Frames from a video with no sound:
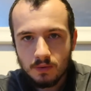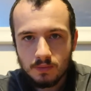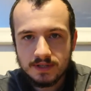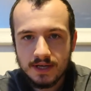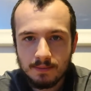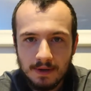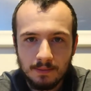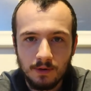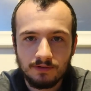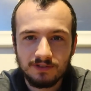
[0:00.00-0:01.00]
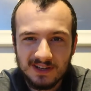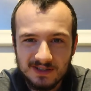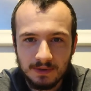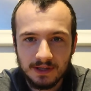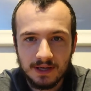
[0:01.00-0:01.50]
we take a bit more
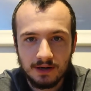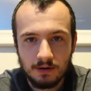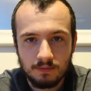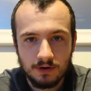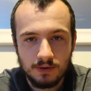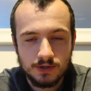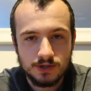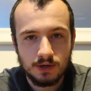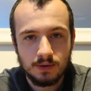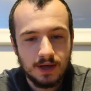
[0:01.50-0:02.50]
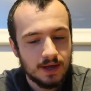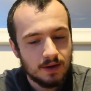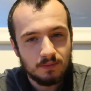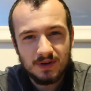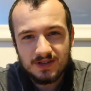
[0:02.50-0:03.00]
flexibility in our approach. So,
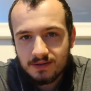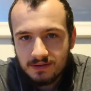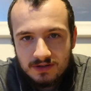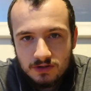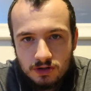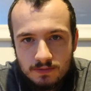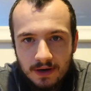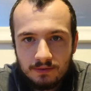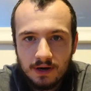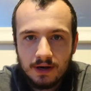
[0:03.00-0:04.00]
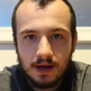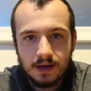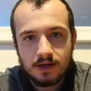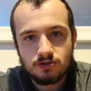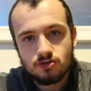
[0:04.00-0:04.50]
which isn't too bad, right? I
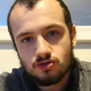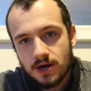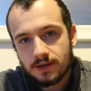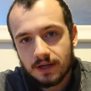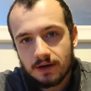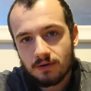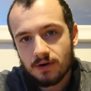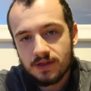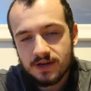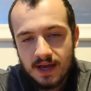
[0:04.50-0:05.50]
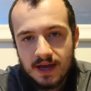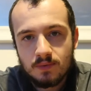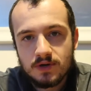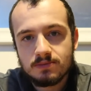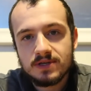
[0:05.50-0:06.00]
get to train later on in the day,
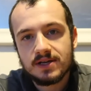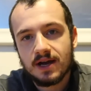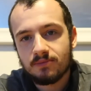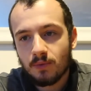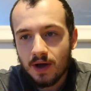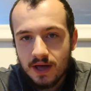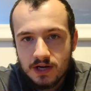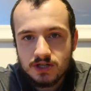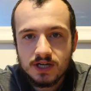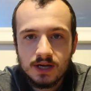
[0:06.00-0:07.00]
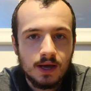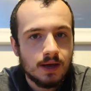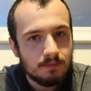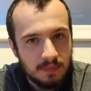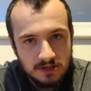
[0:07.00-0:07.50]
which means I have more energy,
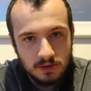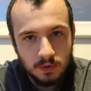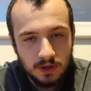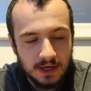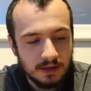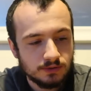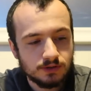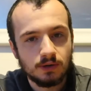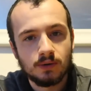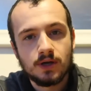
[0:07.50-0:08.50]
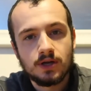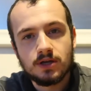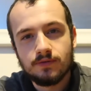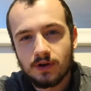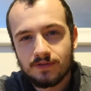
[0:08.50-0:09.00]
better workout. So
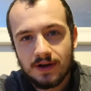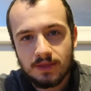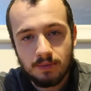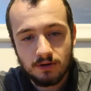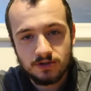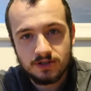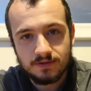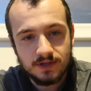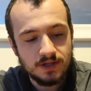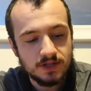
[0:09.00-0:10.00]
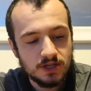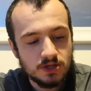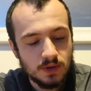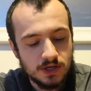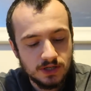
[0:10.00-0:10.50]
you've got to find the positives in this
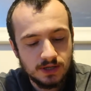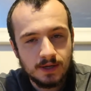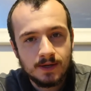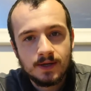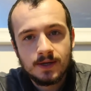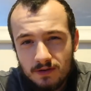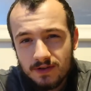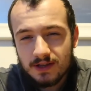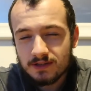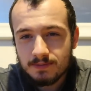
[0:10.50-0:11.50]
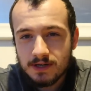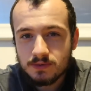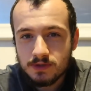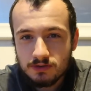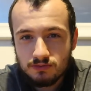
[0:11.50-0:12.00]
situation. The other thing to
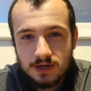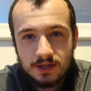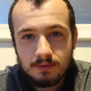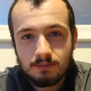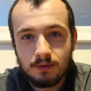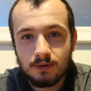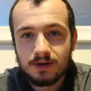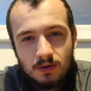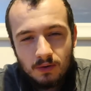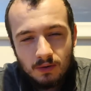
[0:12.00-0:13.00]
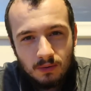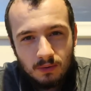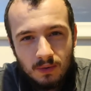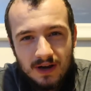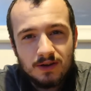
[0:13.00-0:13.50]
mention, which is really important,
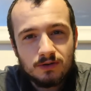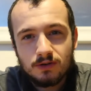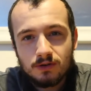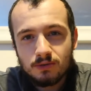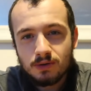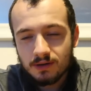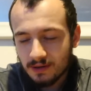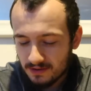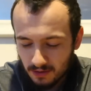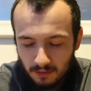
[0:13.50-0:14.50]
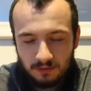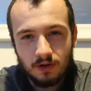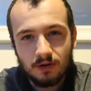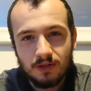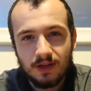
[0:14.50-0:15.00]
when you do like this whole
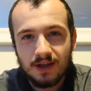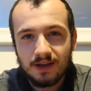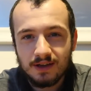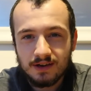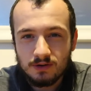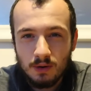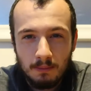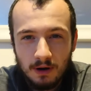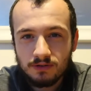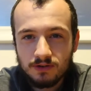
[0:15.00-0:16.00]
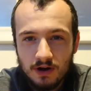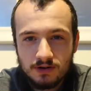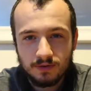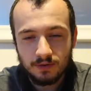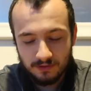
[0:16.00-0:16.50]
vlog thing and you do a montage
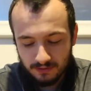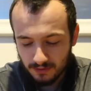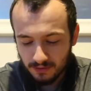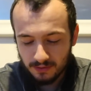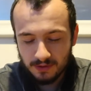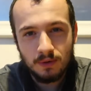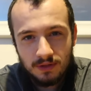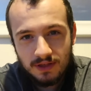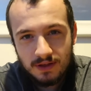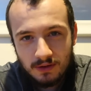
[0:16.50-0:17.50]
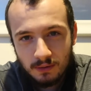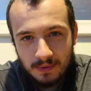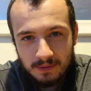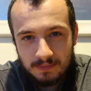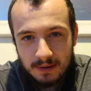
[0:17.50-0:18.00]
of all the food, one thing
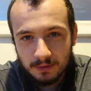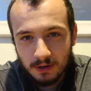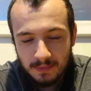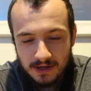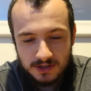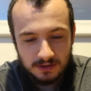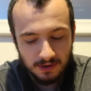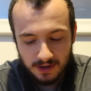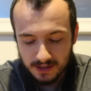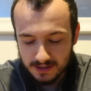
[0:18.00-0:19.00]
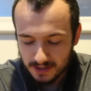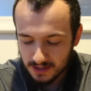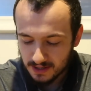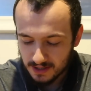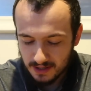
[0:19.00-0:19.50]
don't people don't mention, right, is
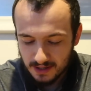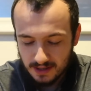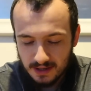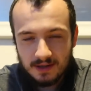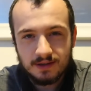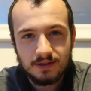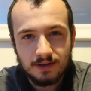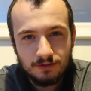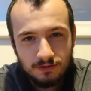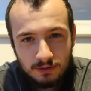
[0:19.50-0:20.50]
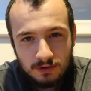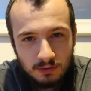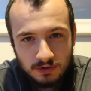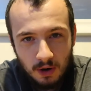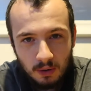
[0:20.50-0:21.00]
your food
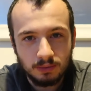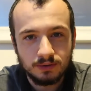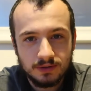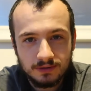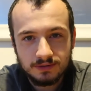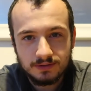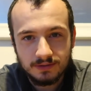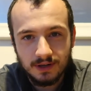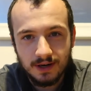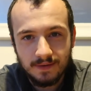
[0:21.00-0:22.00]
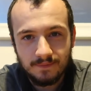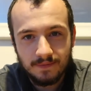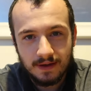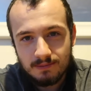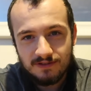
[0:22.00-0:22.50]
goes cold, right?
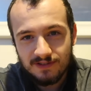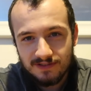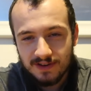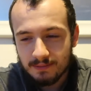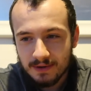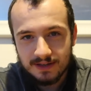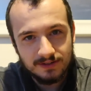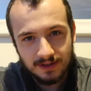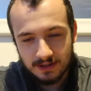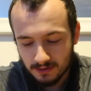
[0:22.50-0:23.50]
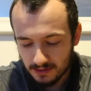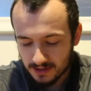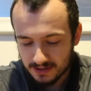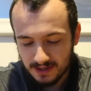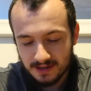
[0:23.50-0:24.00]
Like, give me 15 minutes to like do
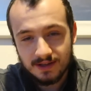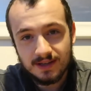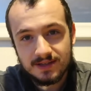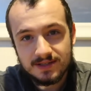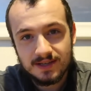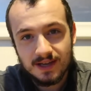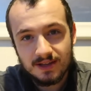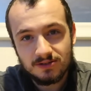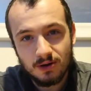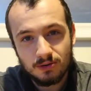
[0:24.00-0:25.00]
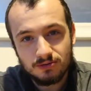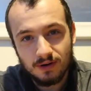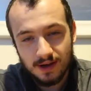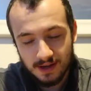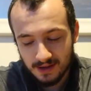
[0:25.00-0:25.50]
this. And this toast
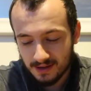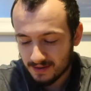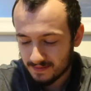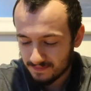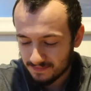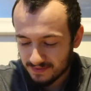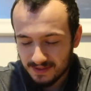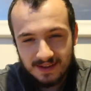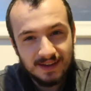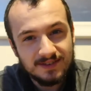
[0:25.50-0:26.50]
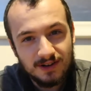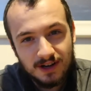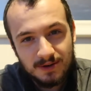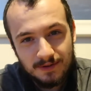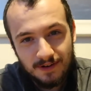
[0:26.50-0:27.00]
right here is not
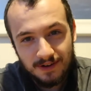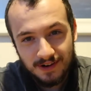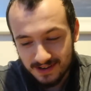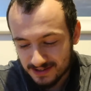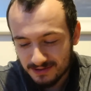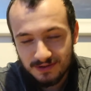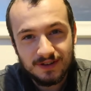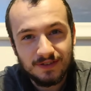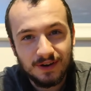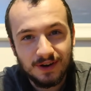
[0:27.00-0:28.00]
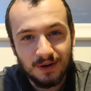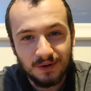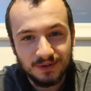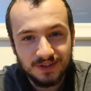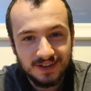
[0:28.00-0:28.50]
gonna be very nice. It's already very
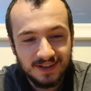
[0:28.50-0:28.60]
cold.